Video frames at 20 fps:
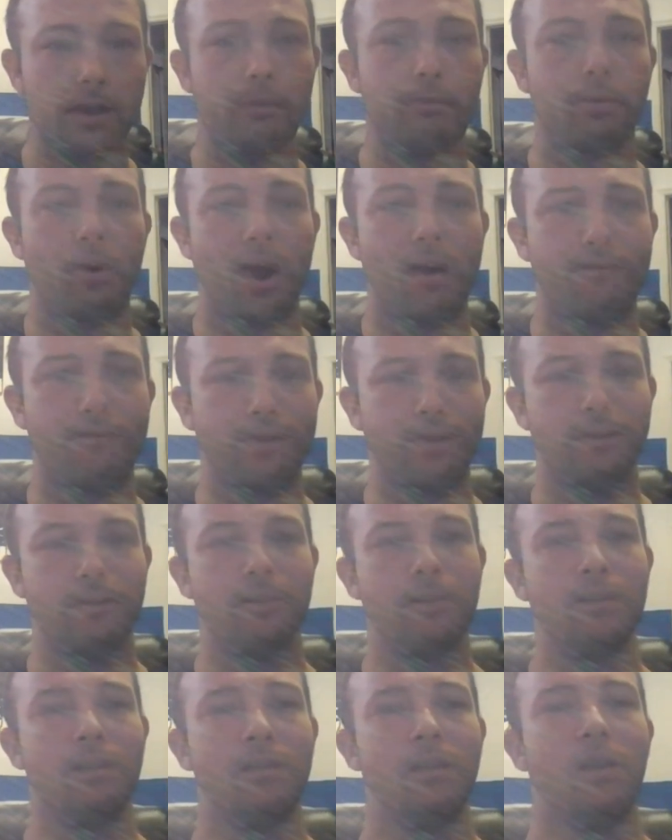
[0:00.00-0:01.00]
in profit,
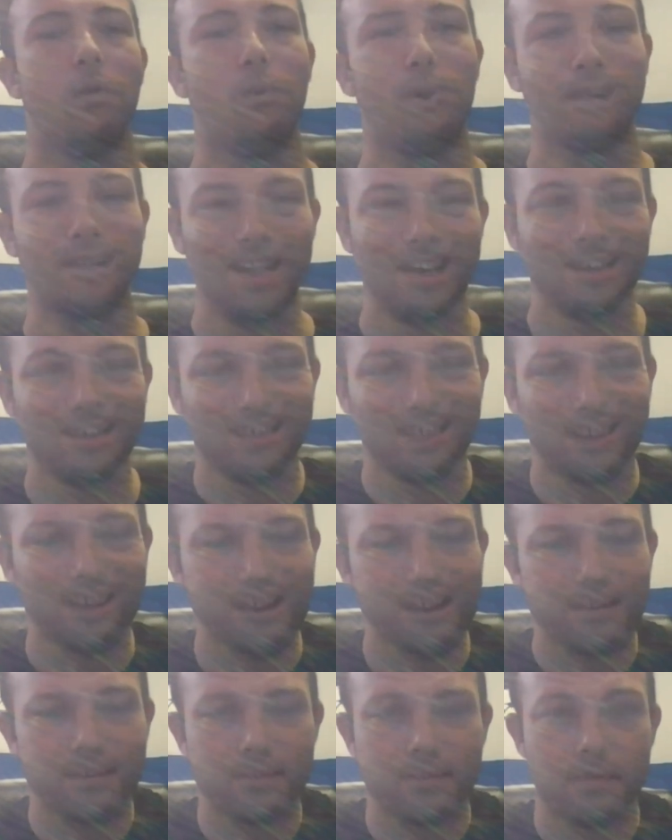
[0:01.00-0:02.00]
what that
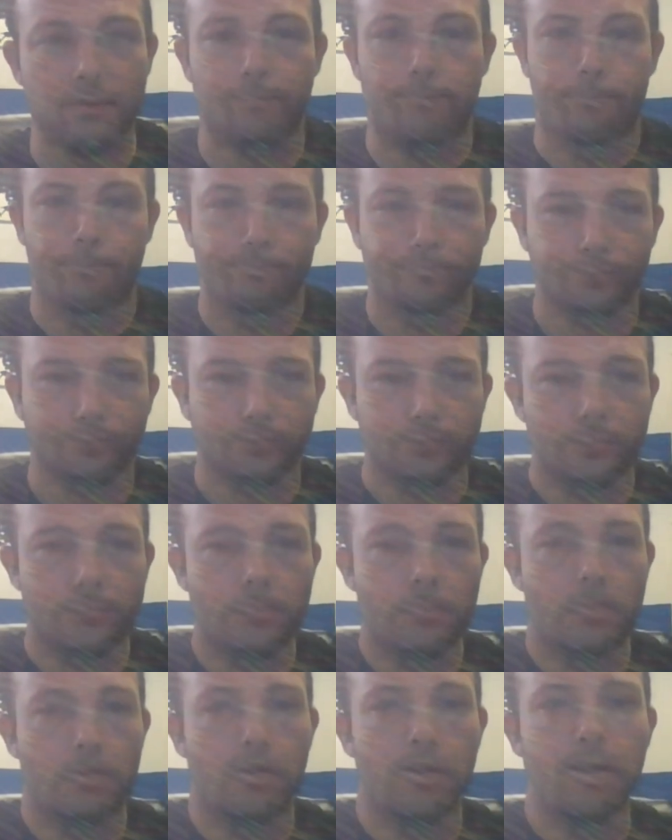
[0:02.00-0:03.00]
does
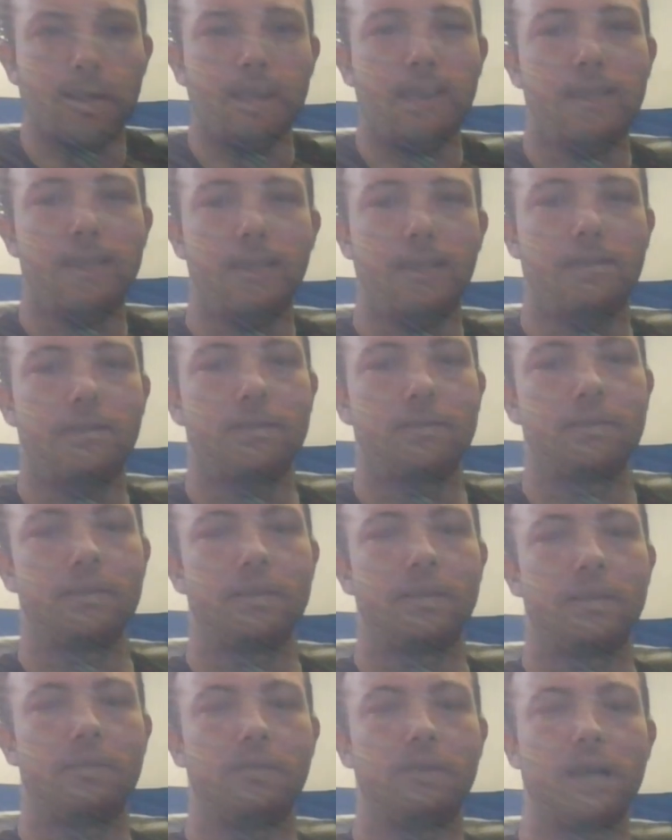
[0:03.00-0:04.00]
is
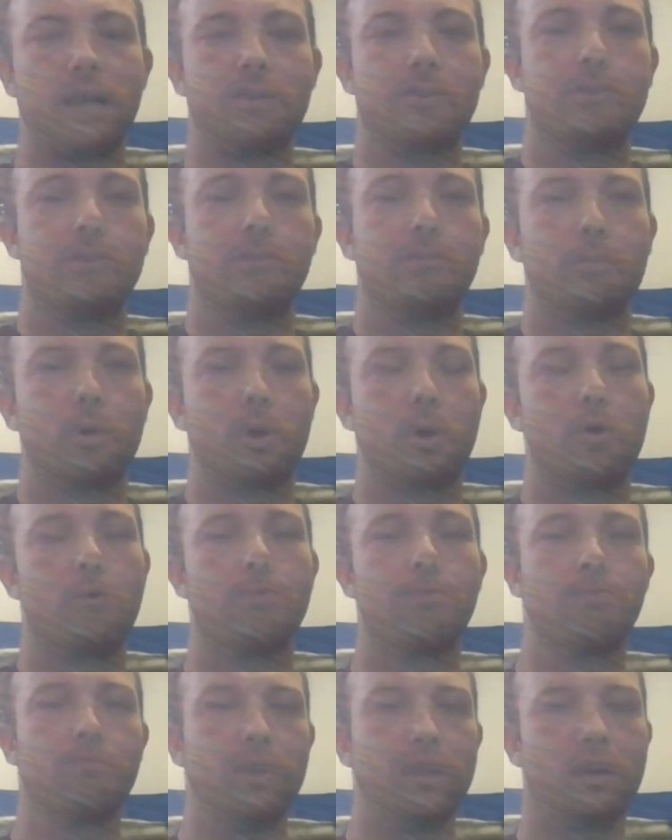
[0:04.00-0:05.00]
it allows you to borrow
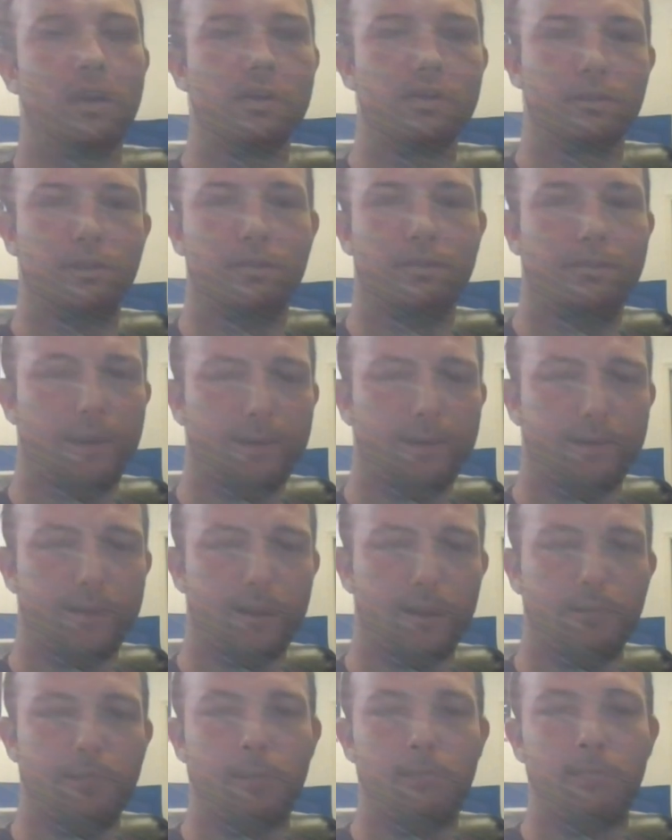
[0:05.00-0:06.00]

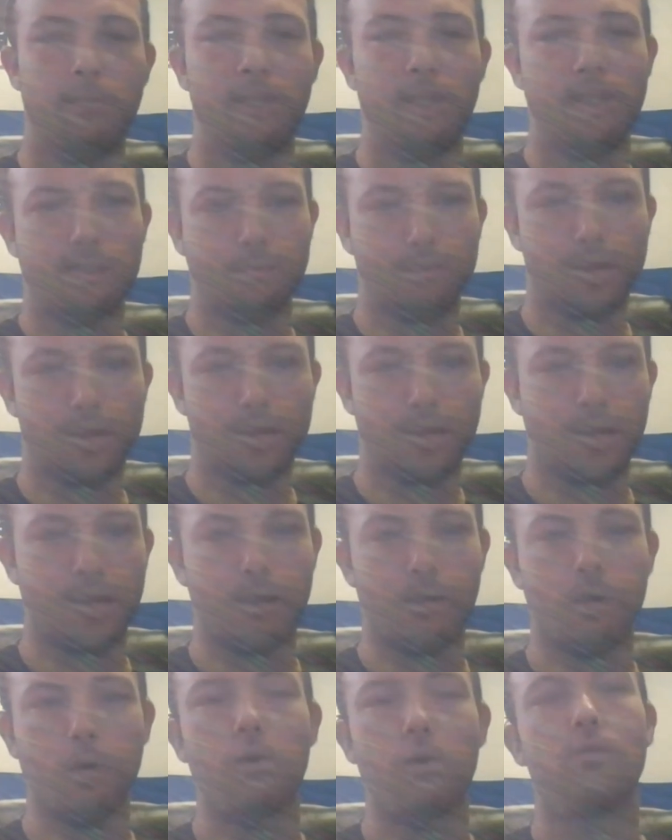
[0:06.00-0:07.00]
350 from the
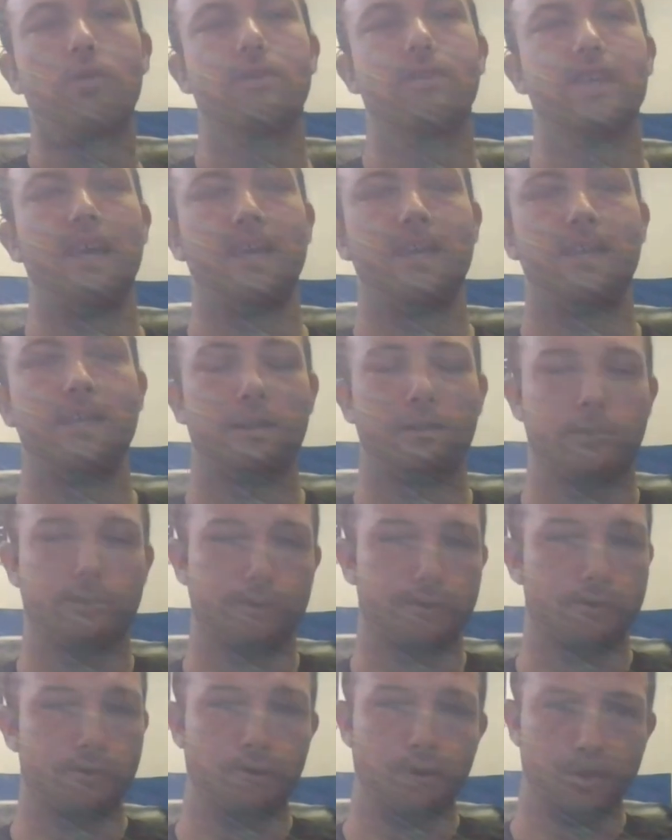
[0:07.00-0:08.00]
SBA over 10
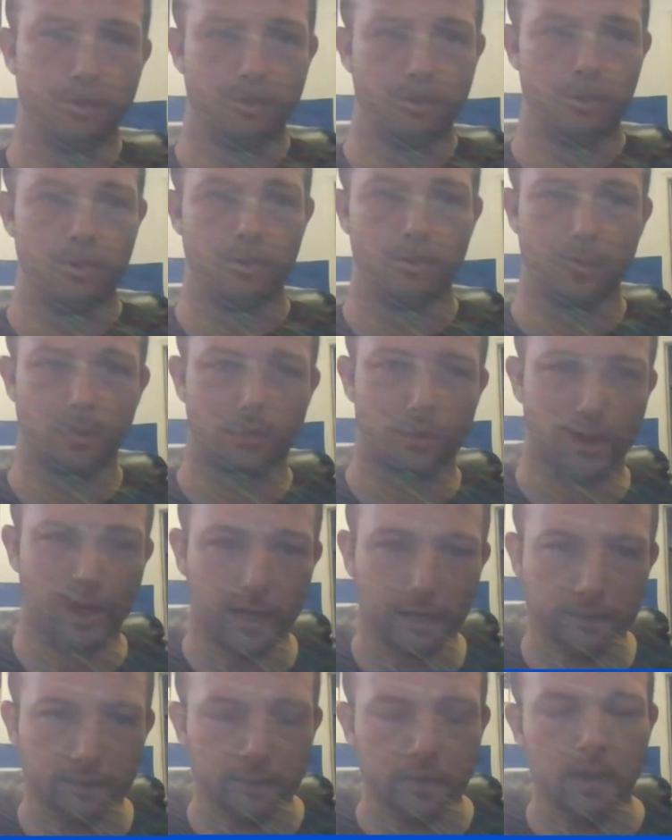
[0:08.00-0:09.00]
years.
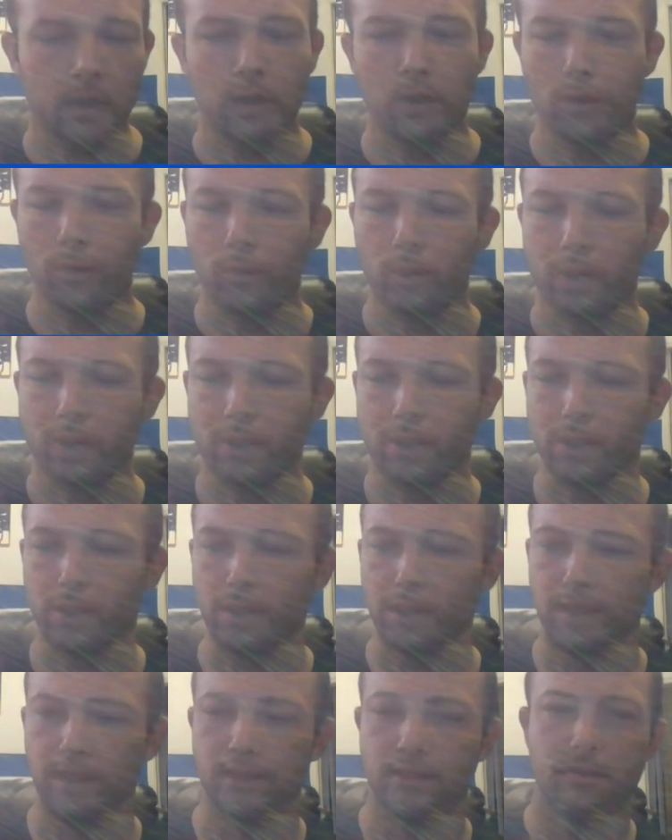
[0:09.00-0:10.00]
Okay. Which
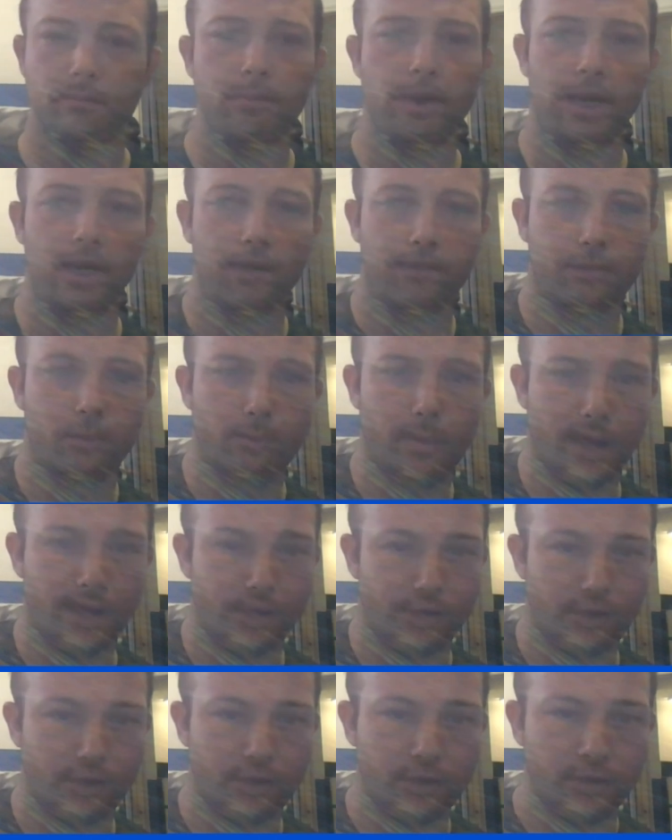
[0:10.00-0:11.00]
is a meaningful
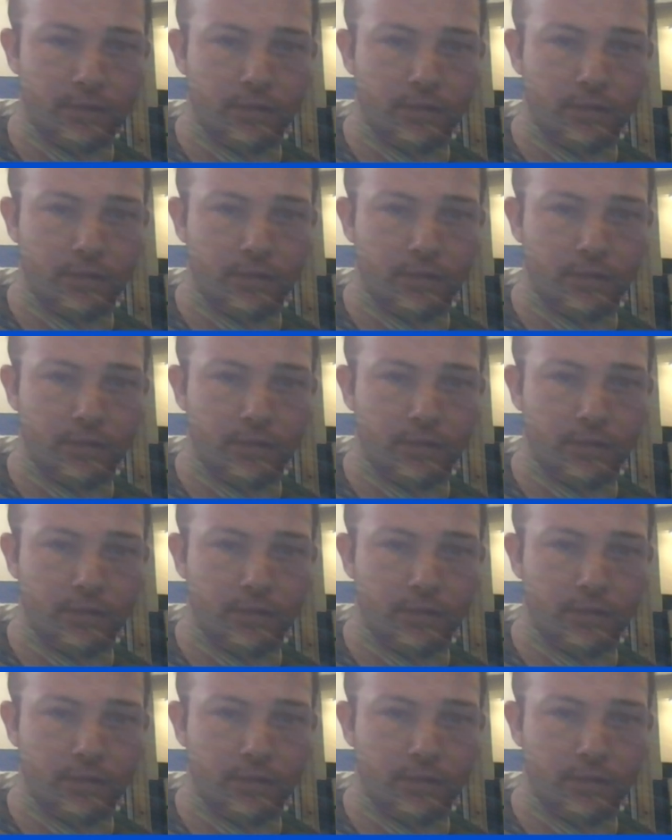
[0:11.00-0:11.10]
metric.